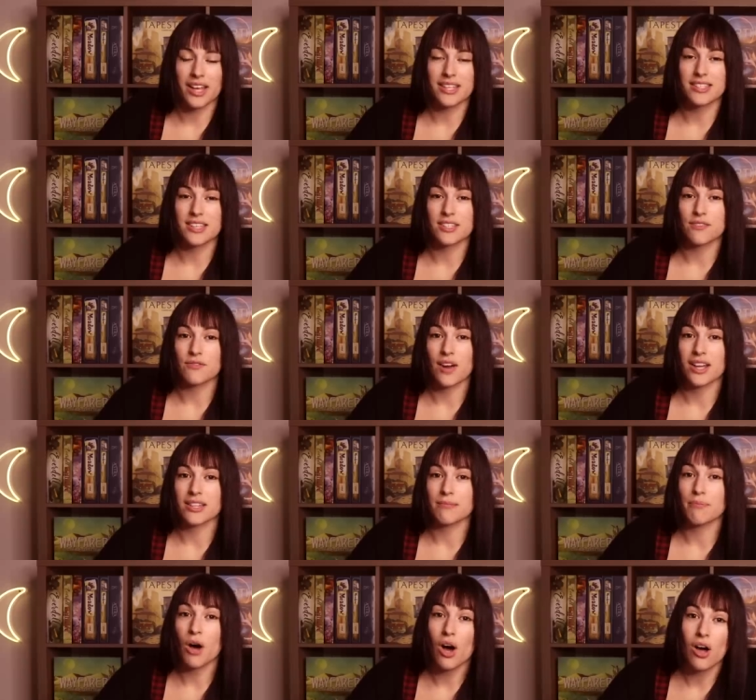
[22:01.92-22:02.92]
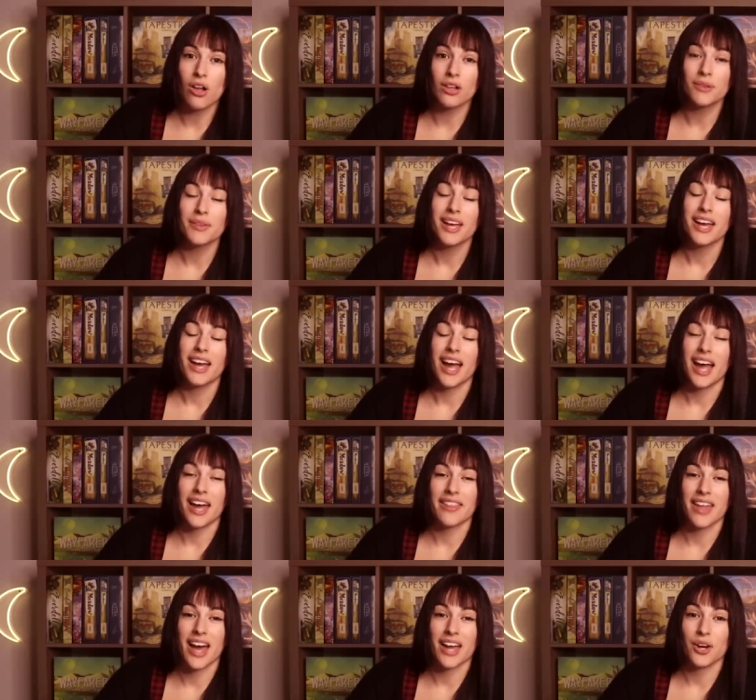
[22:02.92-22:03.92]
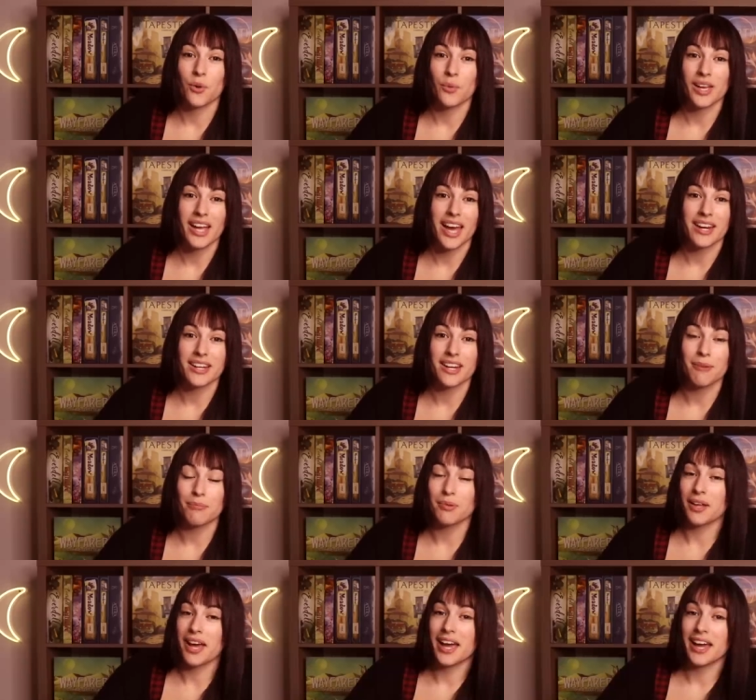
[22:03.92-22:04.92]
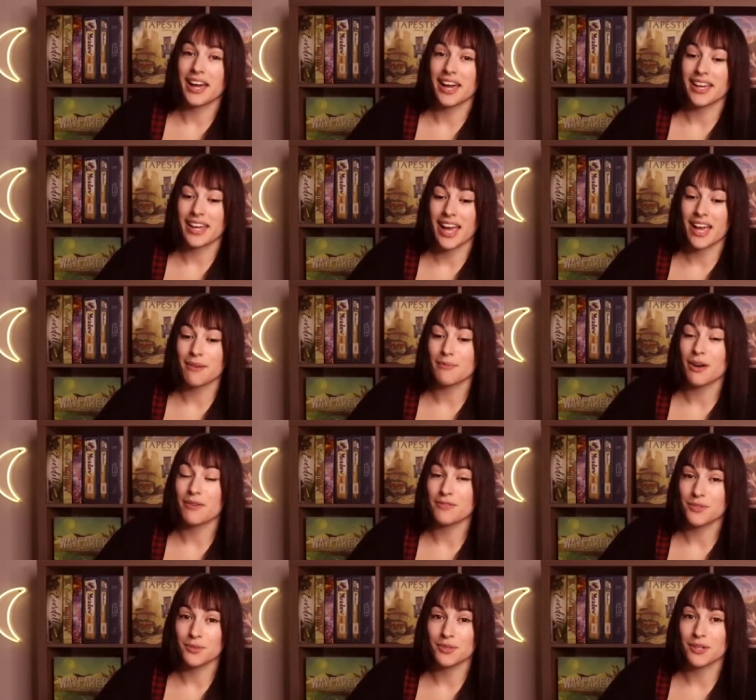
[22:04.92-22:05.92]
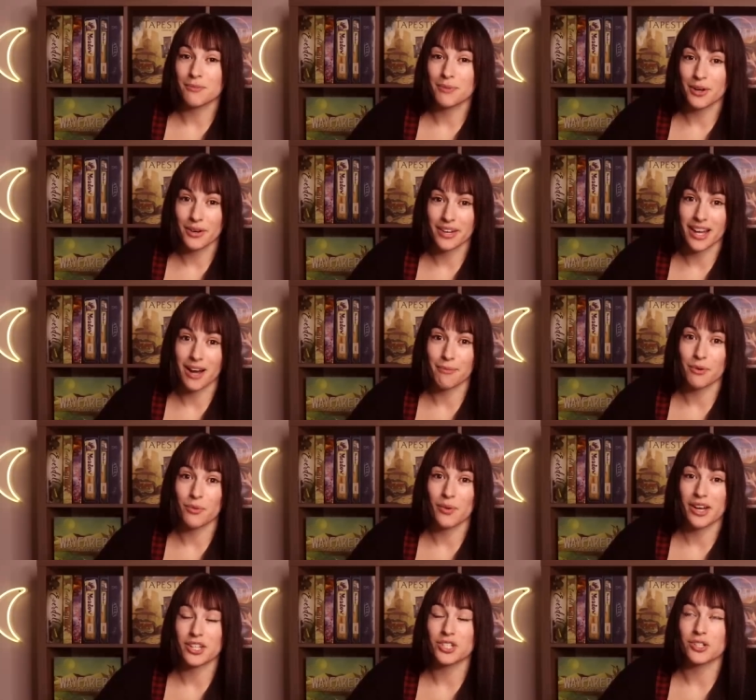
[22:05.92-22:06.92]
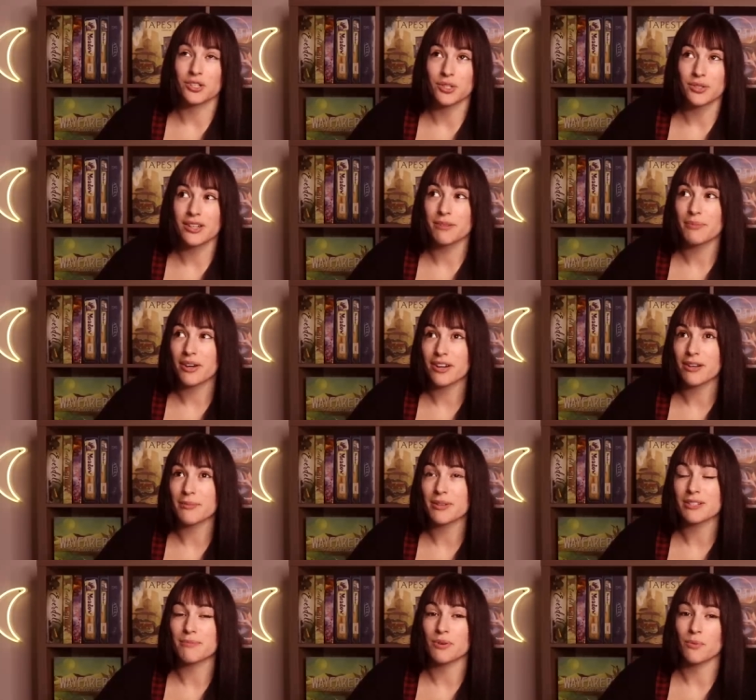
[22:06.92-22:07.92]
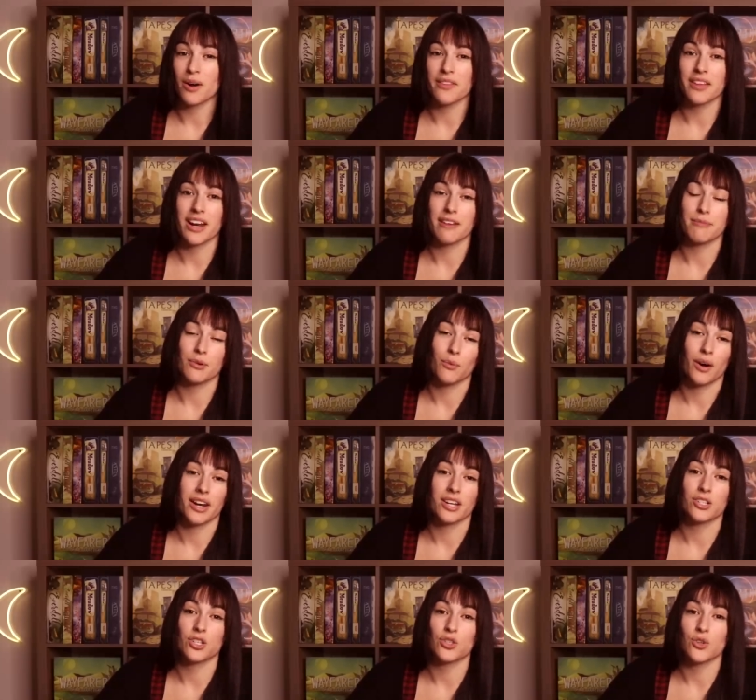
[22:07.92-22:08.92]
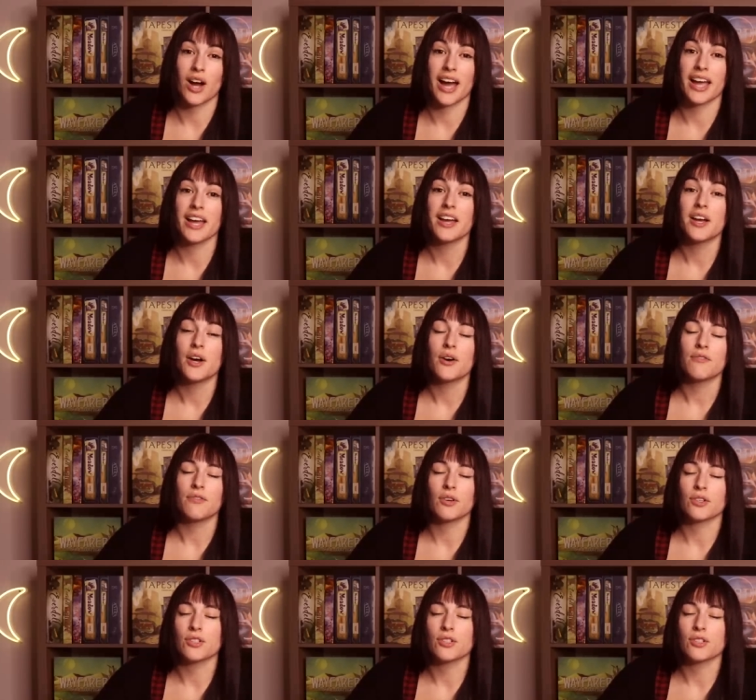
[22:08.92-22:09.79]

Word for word: as his friend Paul. And then we ended up playing a game of Dune Imperium, which Dune Imperium has been one that I've been wanting to try for